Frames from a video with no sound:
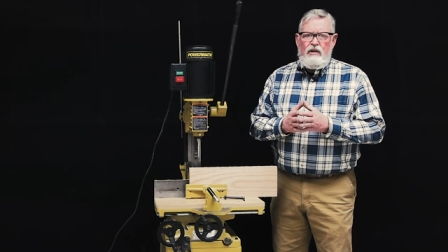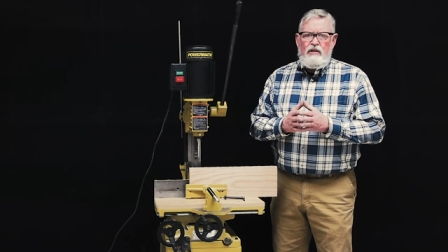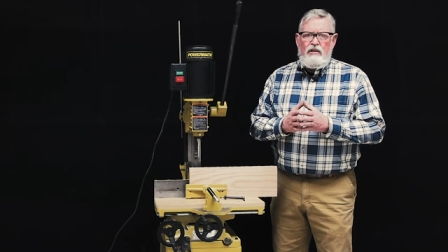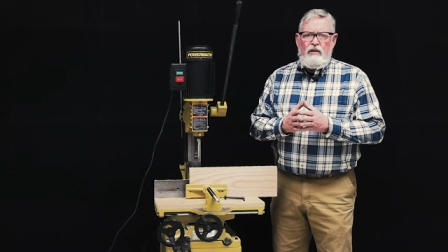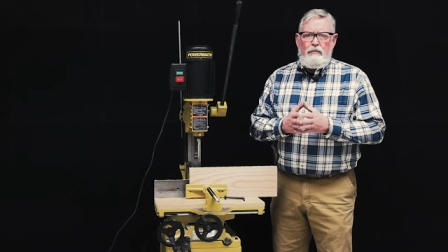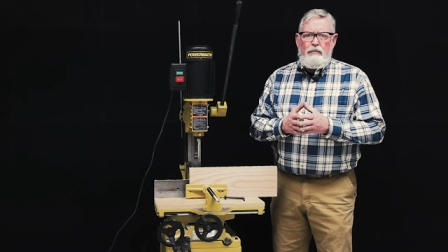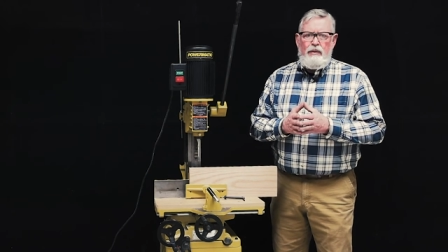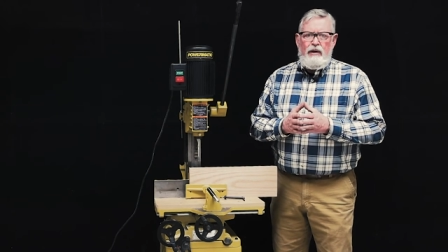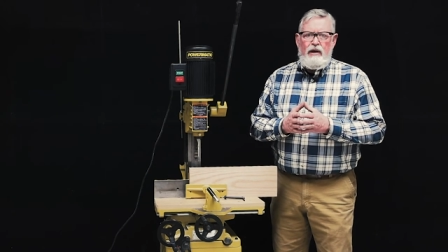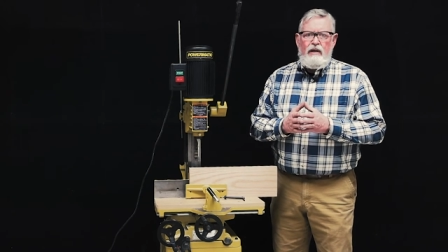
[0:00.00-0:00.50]

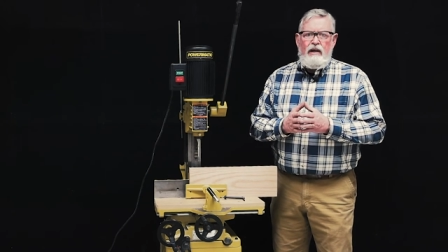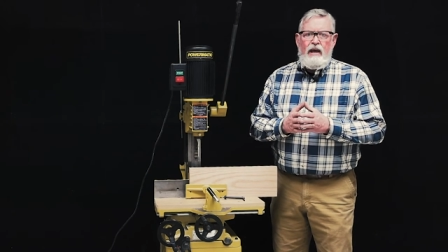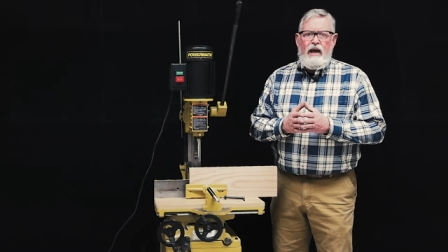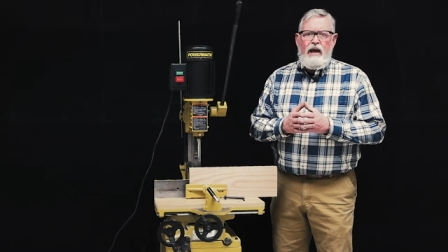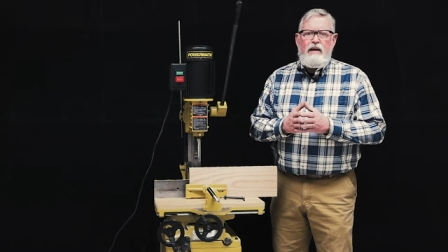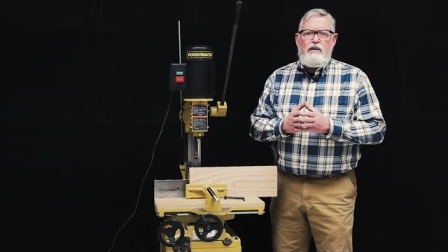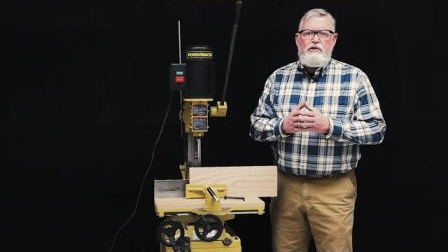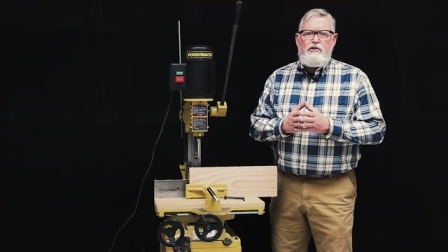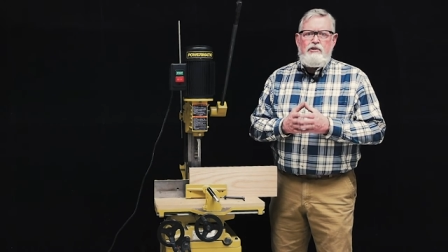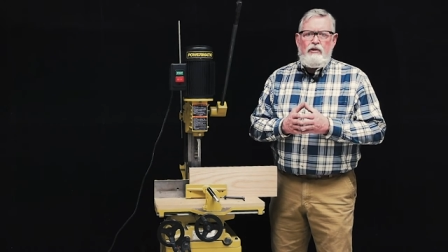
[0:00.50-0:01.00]
the bit
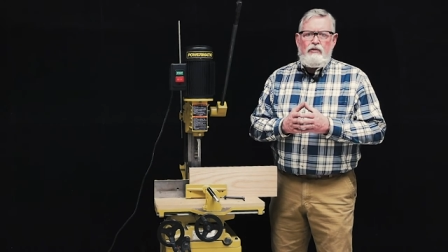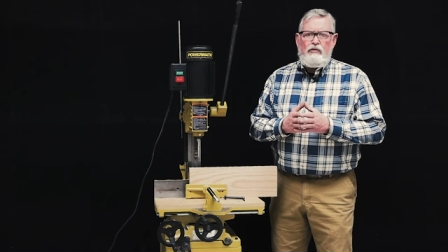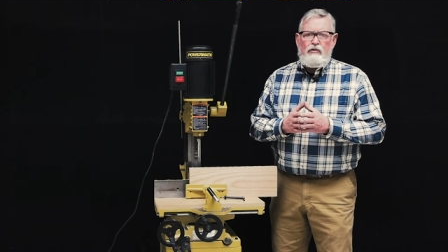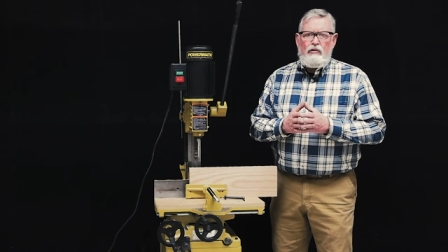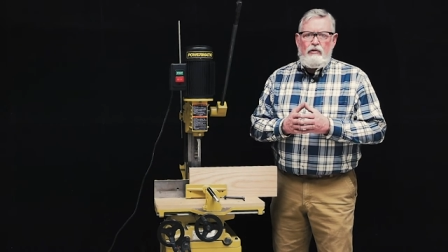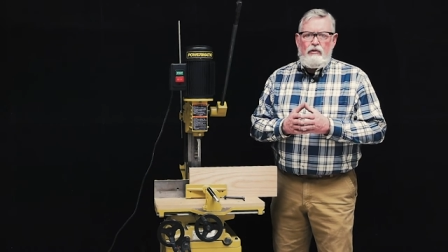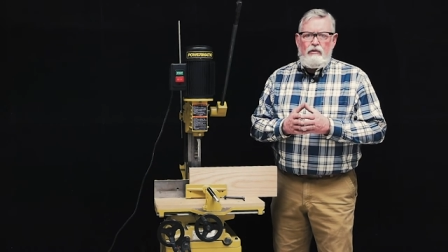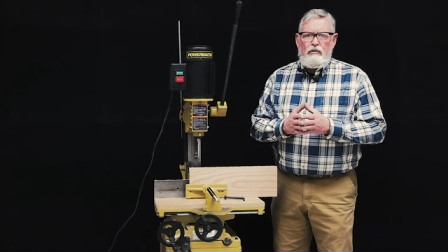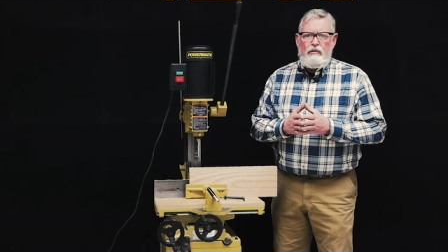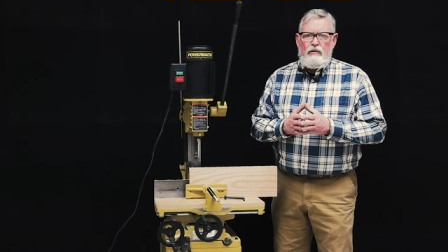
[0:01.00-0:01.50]
and
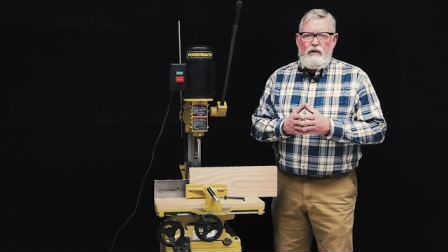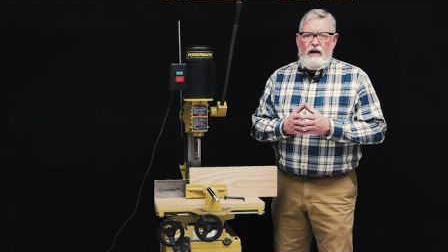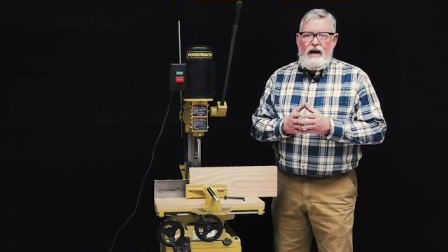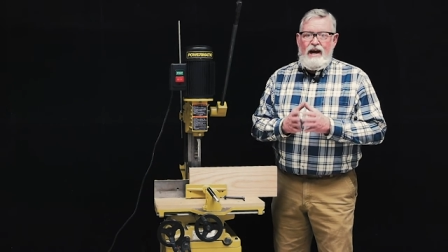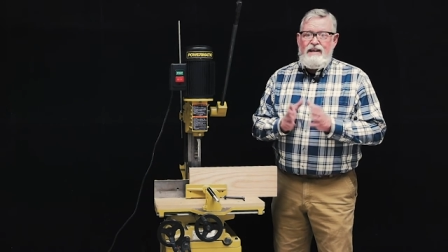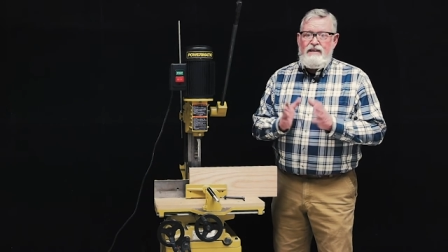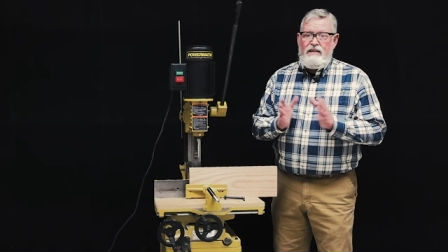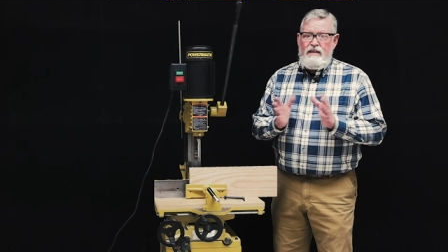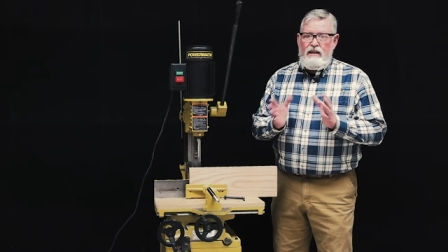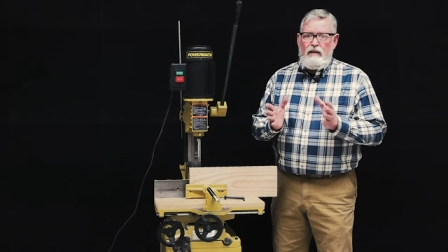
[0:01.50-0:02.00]
chisel,
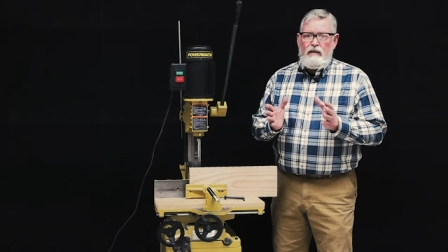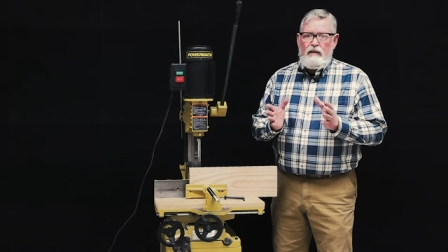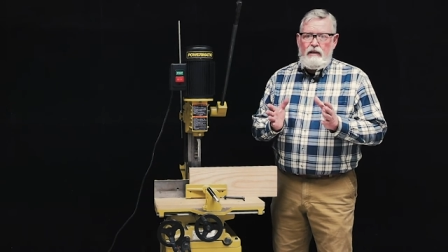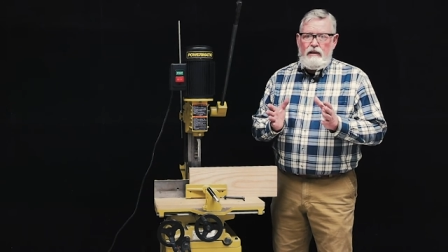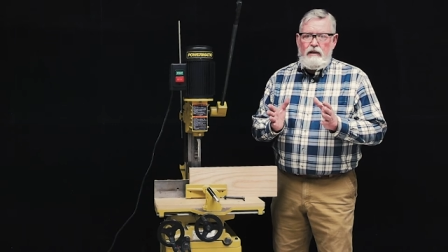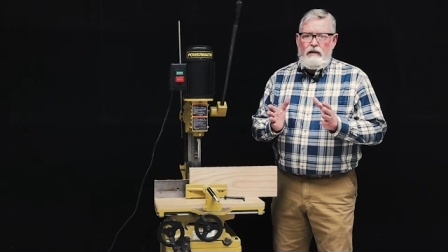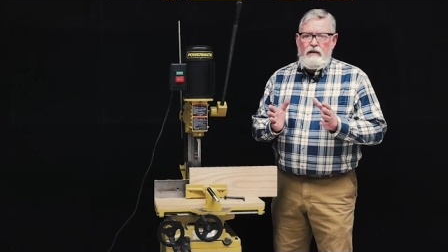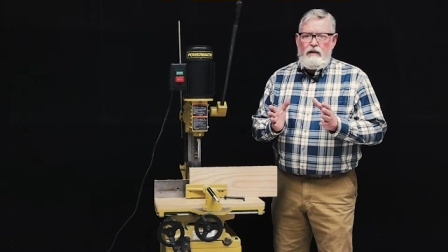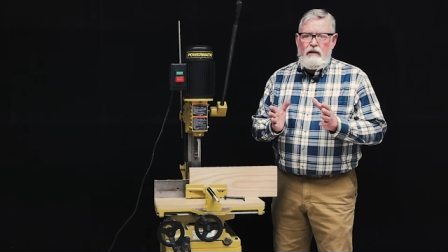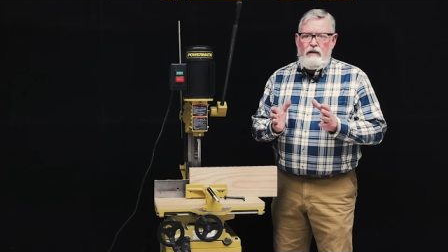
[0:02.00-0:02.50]

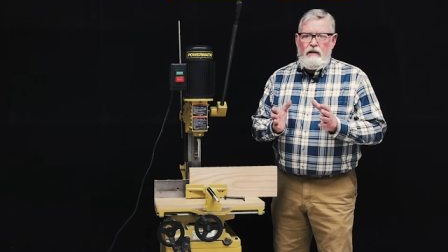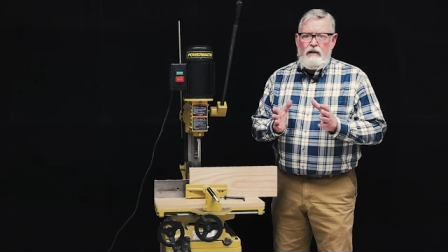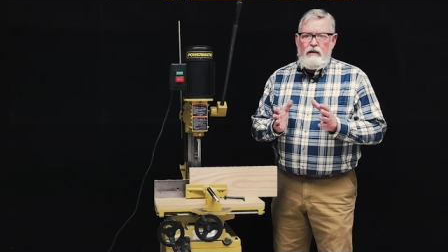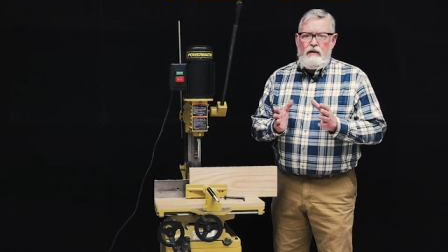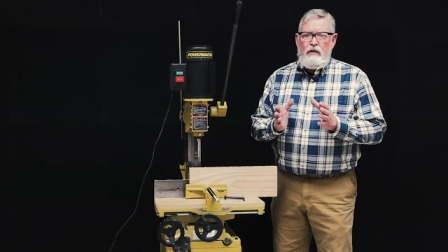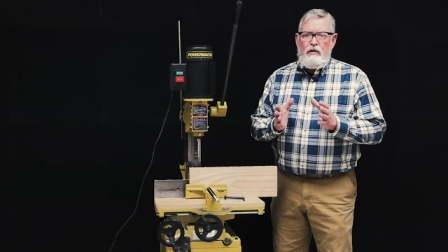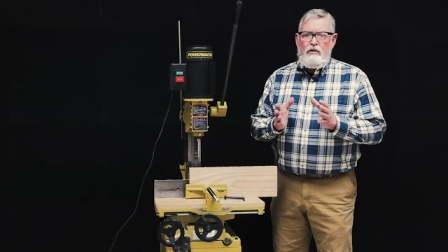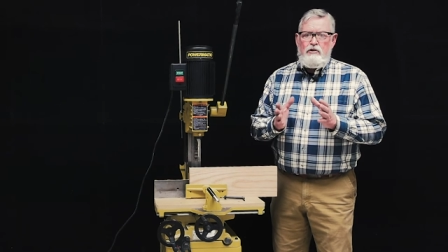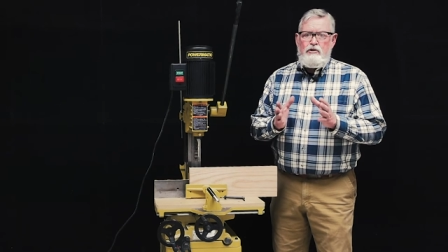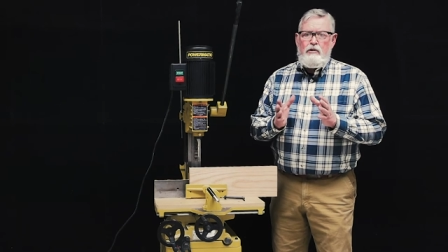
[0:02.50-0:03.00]
ideally,
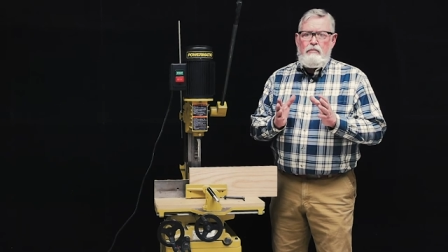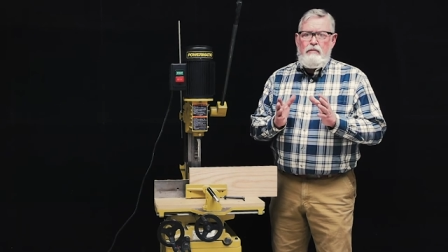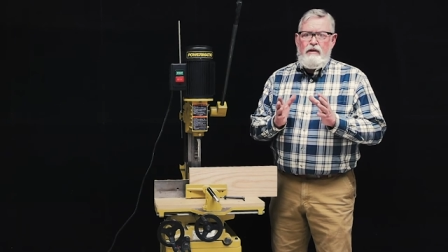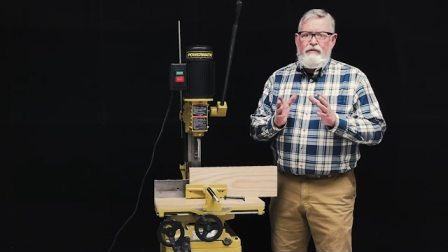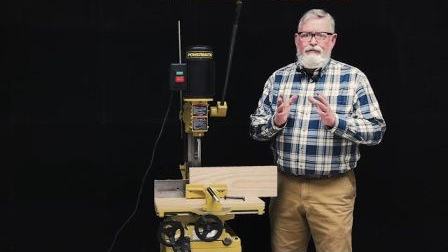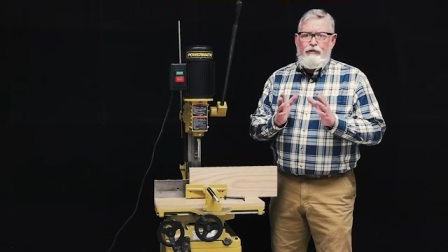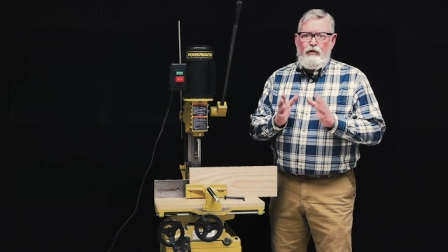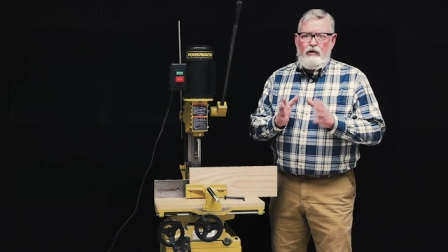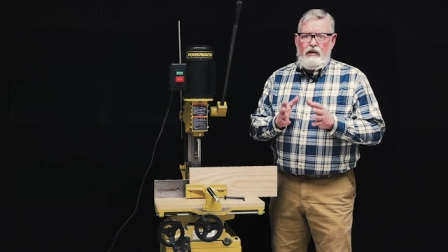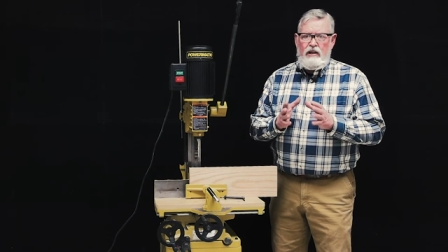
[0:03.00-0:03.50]
should be
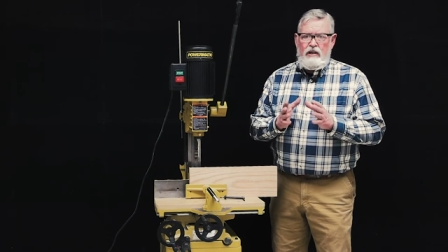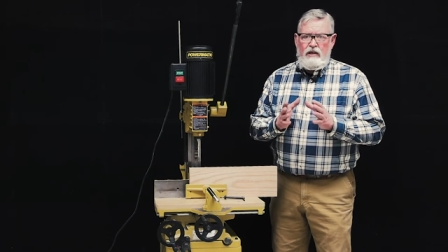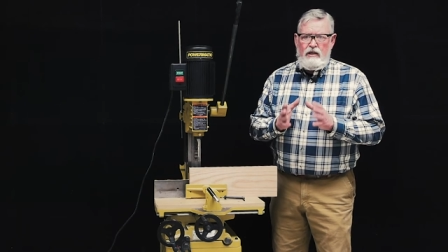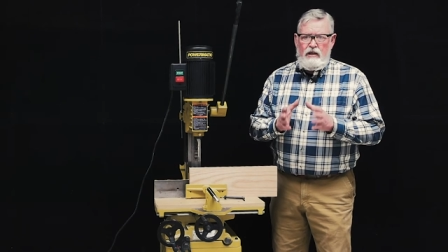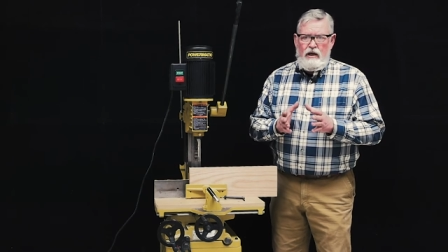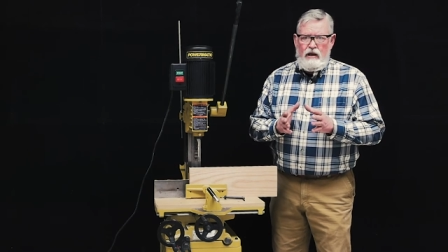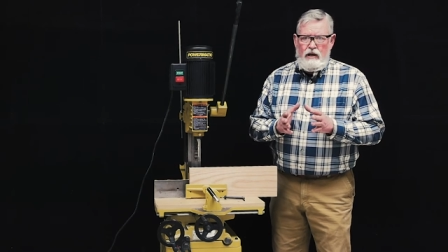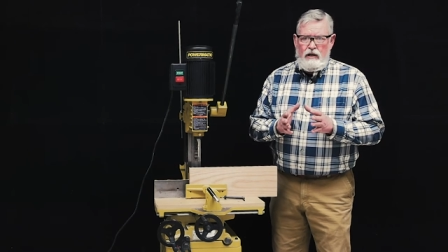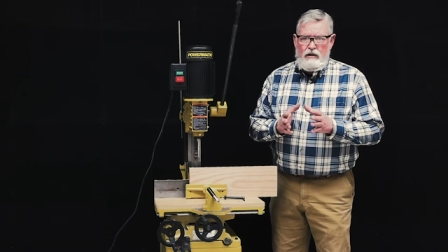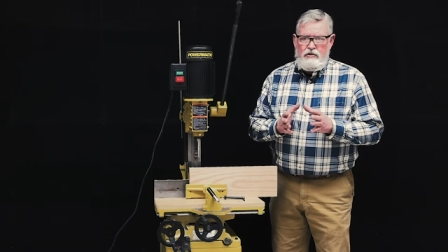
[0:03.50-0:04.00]
fully
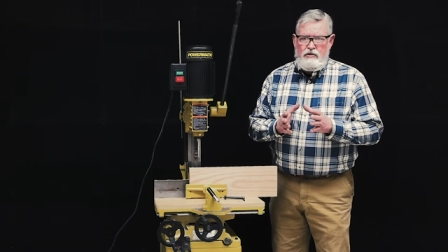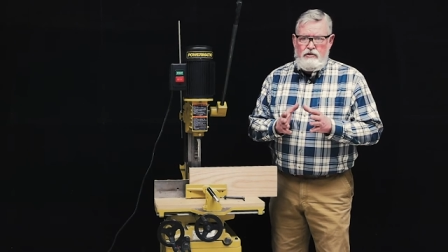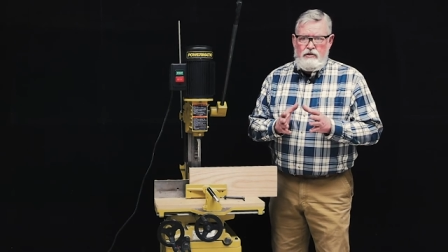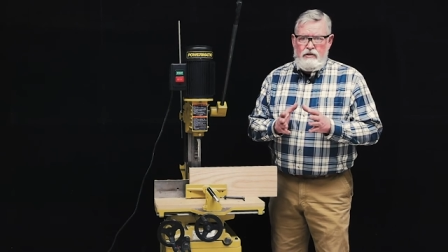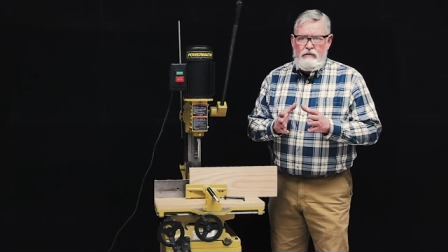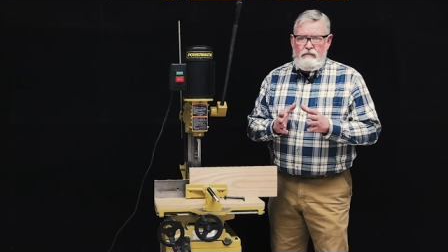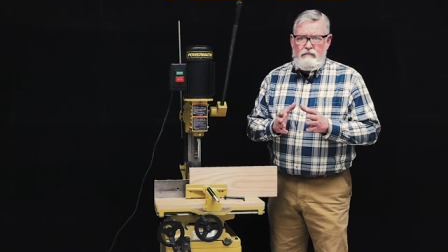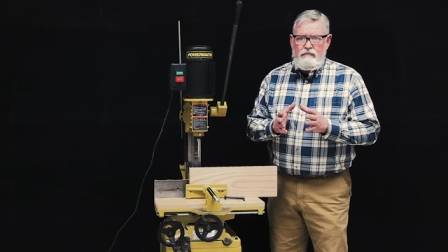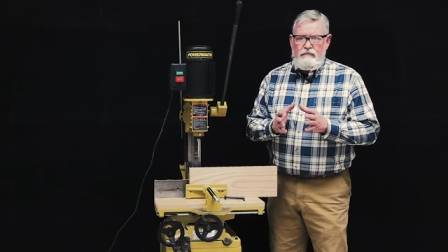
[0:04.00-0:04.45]
engaged.